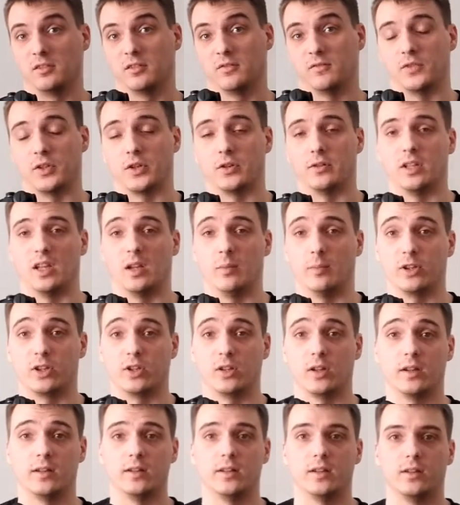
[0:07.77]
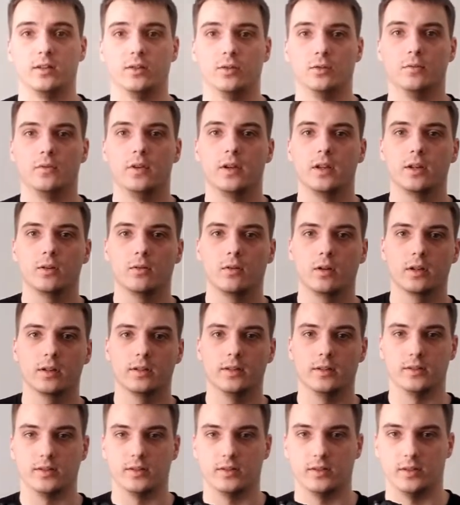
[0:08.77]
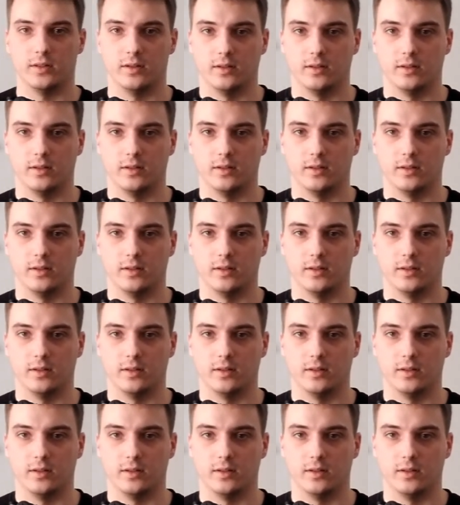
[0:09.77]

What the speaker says: figured now would be a good idea to do a video on it